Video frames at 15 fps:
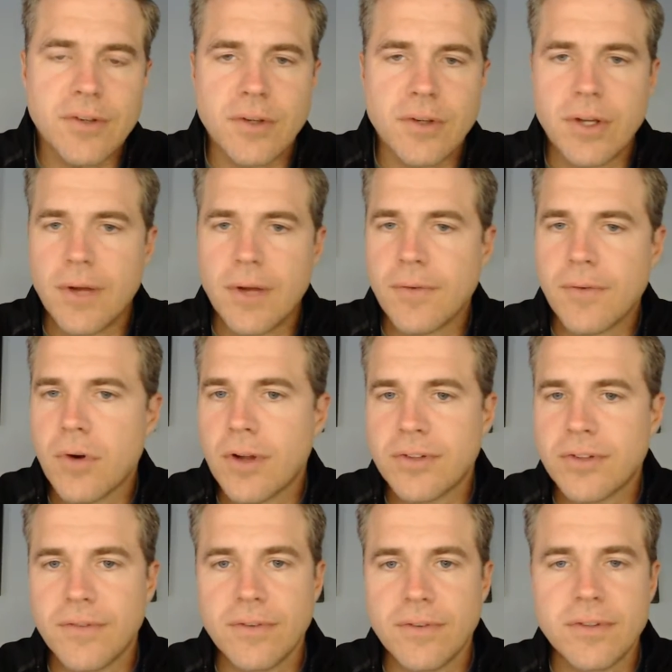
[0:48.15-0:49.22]
You're going to come across
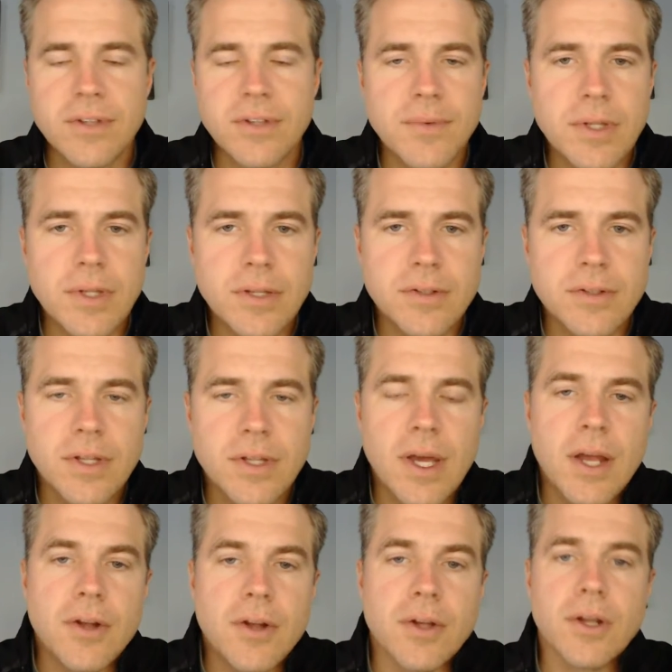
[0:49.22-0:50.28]
different stimulus.
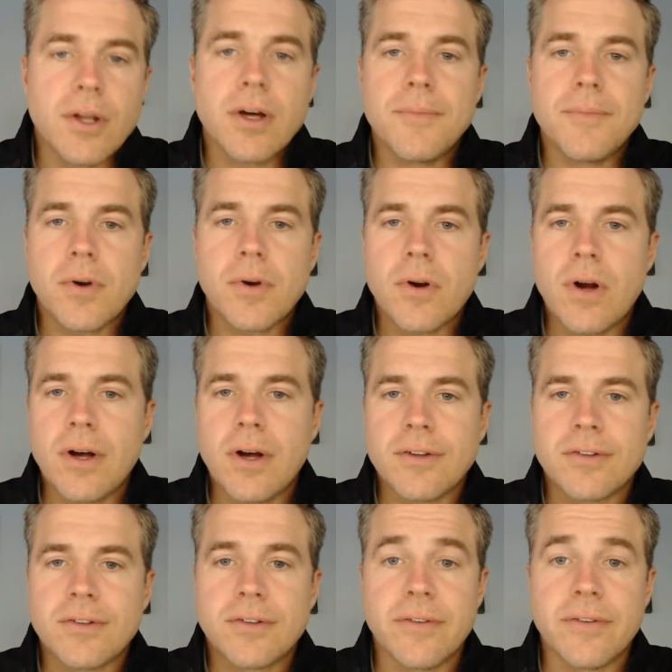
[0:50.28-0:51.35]
You're going to come
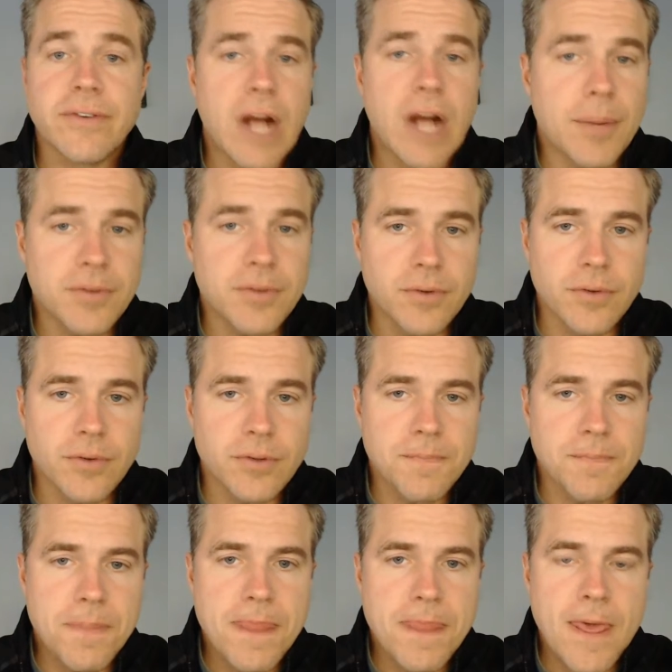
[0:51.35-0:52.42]
across different obstacles.
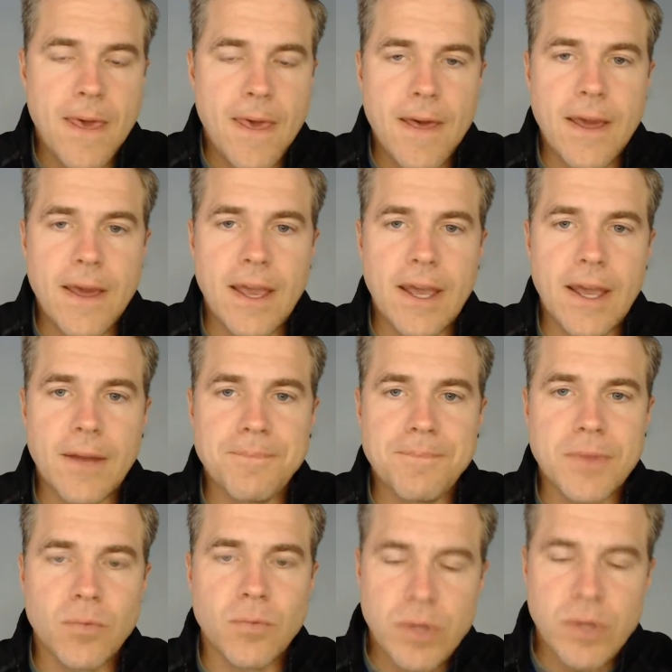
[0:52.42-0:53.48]

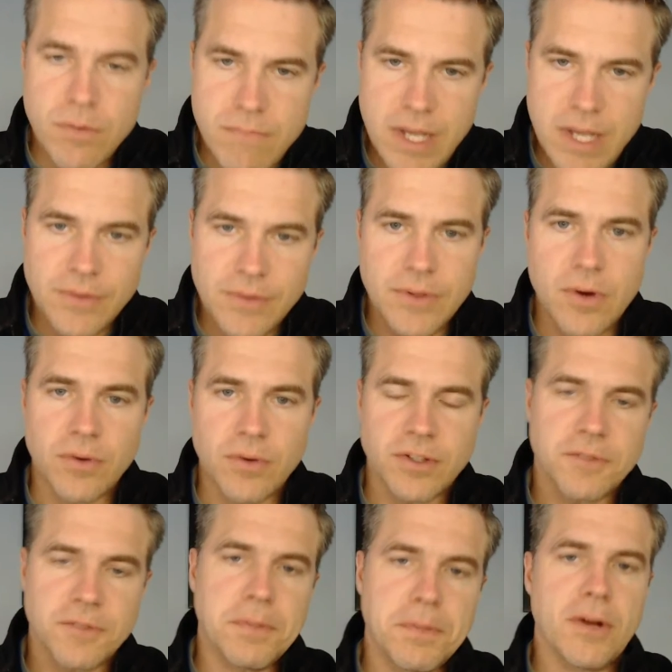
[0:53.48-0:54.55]
And when you meet those
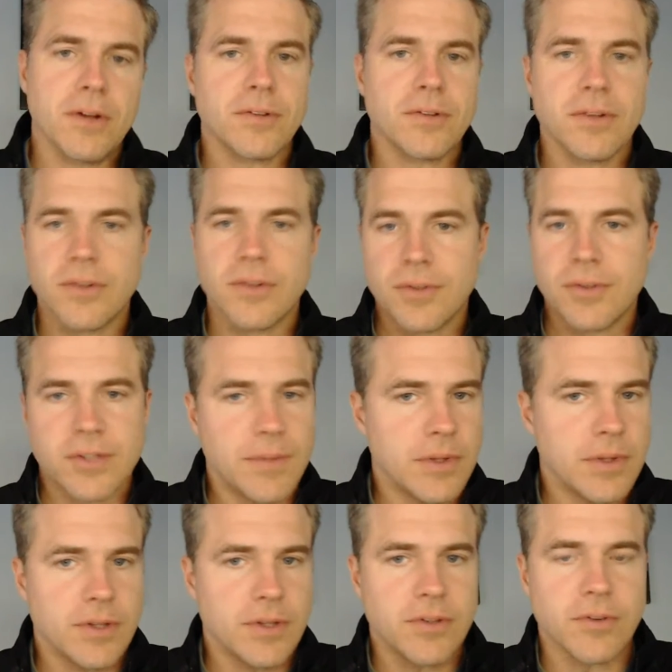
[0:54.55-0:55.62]
experiences, those
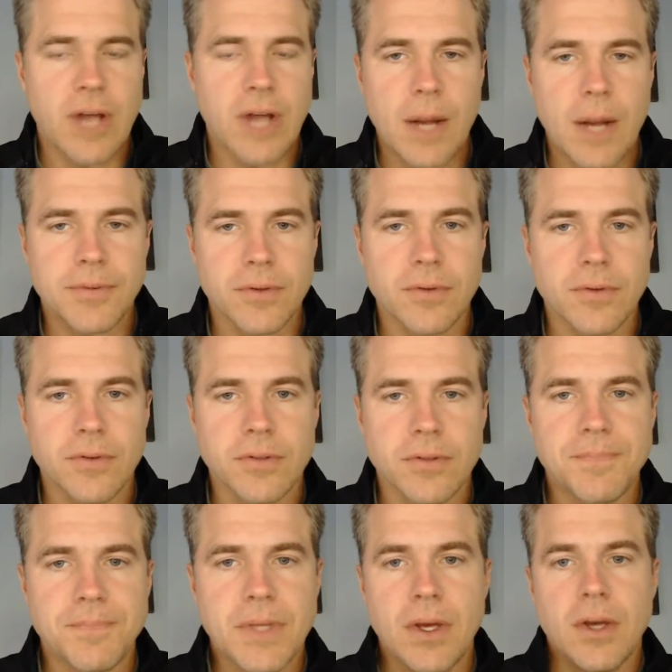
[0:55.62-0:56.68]
stimulus, those obstacles,
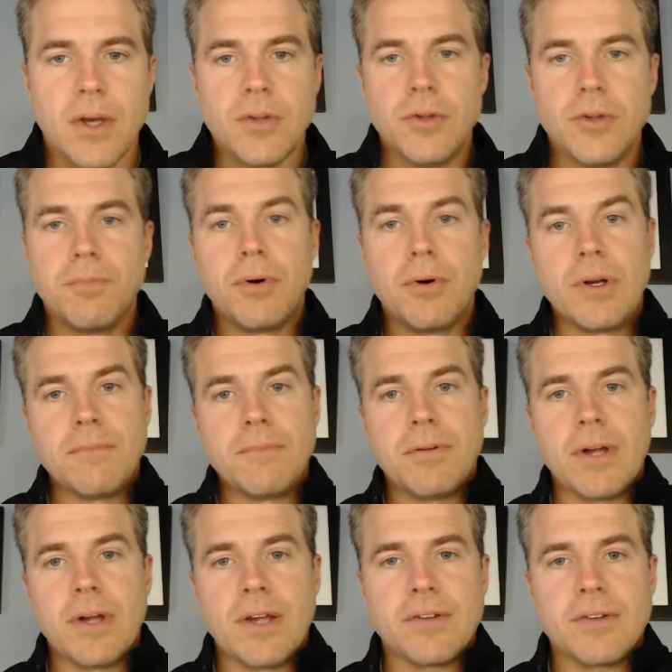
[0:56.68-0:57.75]
you put in
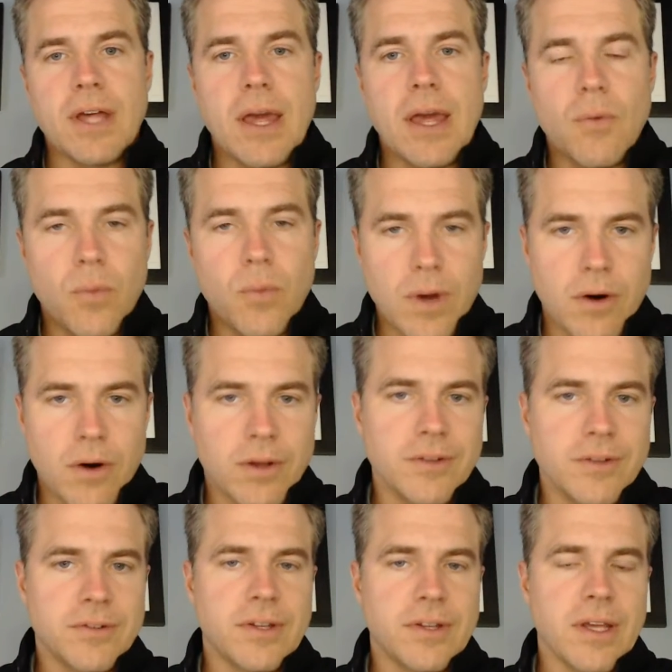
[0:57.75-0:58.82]
place a
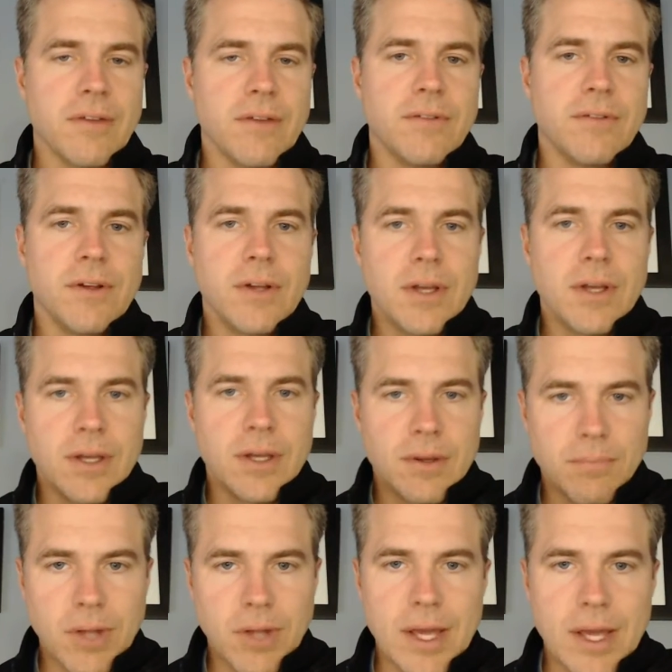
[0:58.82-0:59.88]
well-conceived
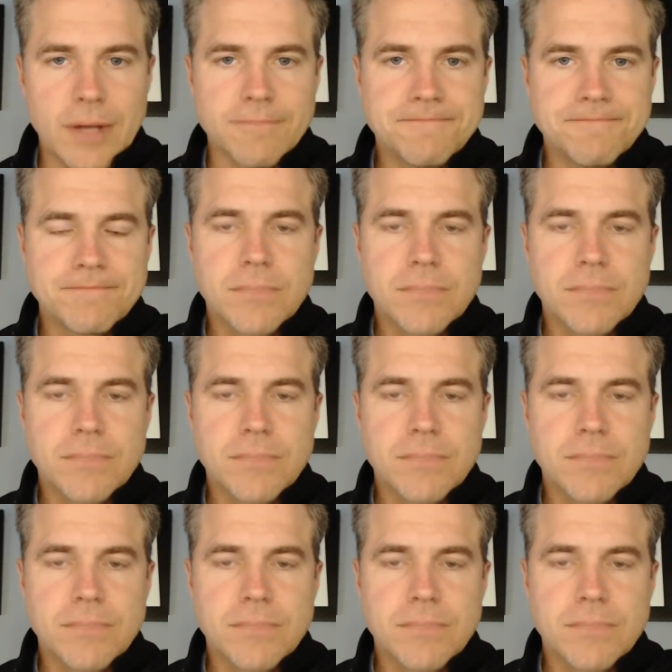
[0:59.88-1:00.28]
plan.